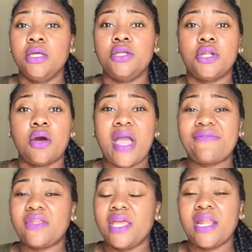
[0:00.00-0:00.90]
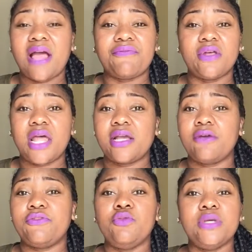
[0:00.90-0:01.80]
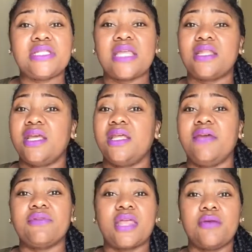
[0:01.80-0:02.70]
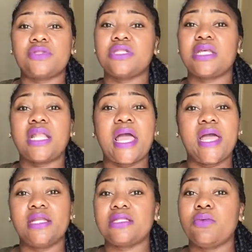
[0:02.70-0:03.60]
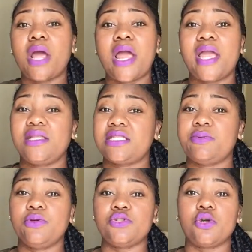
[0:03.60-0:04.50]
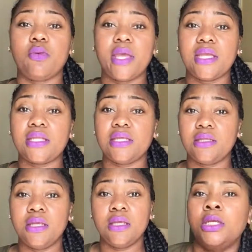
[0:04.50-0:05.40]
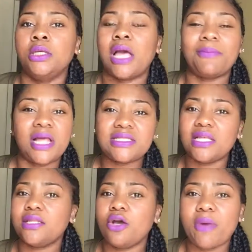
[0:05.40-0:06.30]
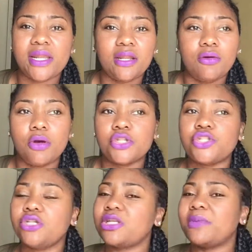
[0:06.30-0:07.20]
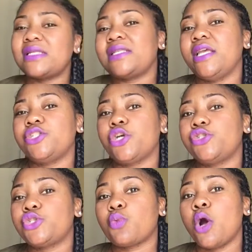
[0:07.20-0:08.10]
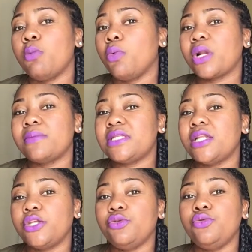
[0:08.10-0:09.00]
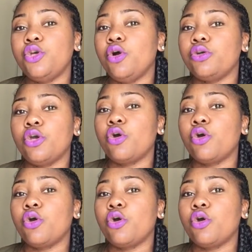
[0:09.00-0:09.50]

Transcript: after that, I feel like a few weeks after that, everything was just aligning to where I had this spiritual awakening. I'm not telling nobody don't go to church. I'm not saying church is wrong, but what I'm telling you, your